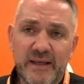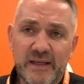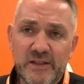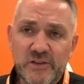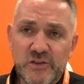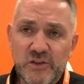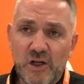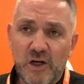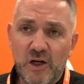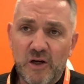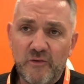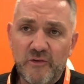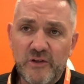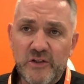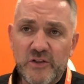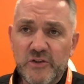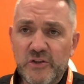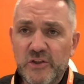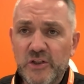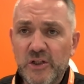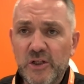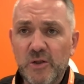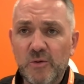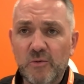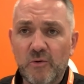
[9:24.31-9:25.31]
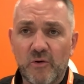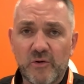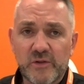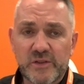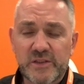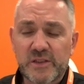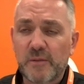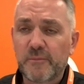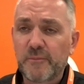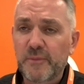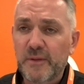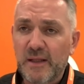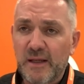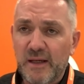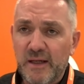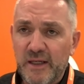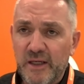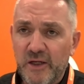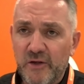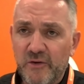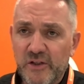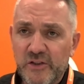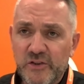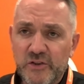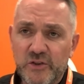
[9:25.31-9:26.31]
HR issue or a
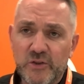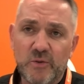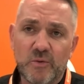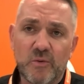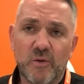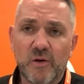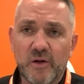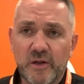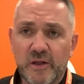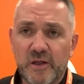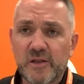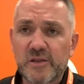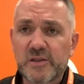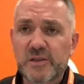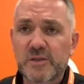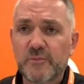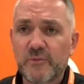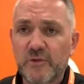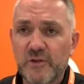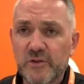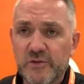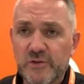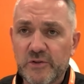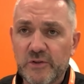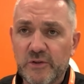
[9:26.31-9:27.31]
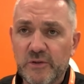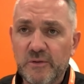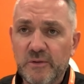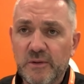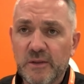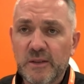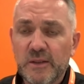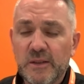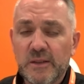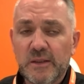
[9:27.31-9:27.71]
supplier issue or a customer issue.